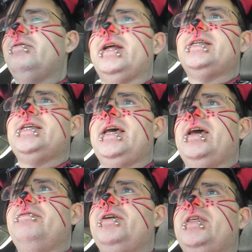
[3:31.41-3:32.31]
When I say
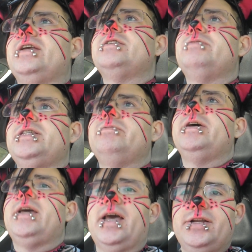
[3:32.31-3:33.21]
everything is
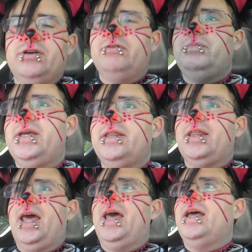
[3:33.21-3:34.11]
WYSIWYG, I don't mean
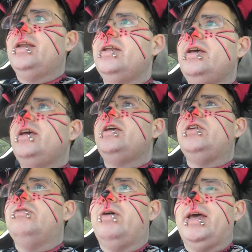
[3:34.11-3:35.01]
that
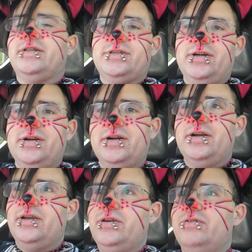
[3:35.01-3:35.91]
you
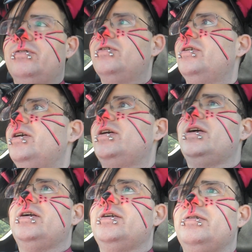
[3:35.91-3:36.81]
enter
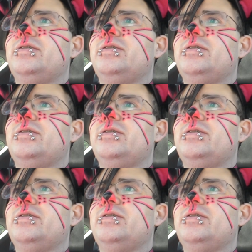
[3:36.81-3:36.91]
your